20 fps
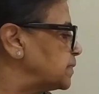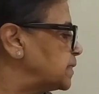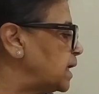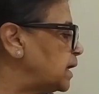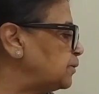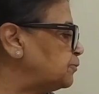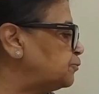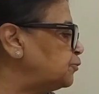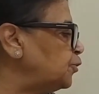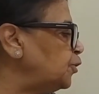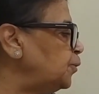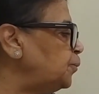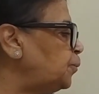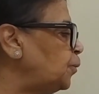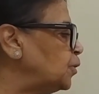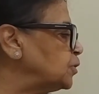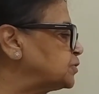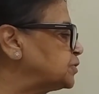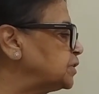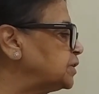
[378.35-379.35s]
Therefore
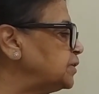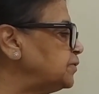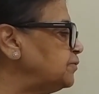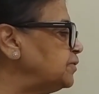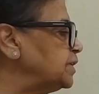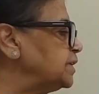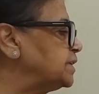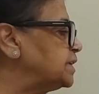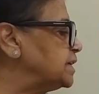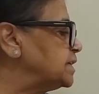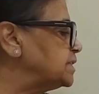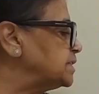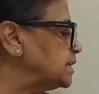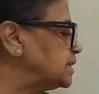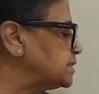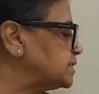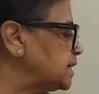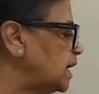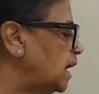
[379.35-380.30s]
positive integers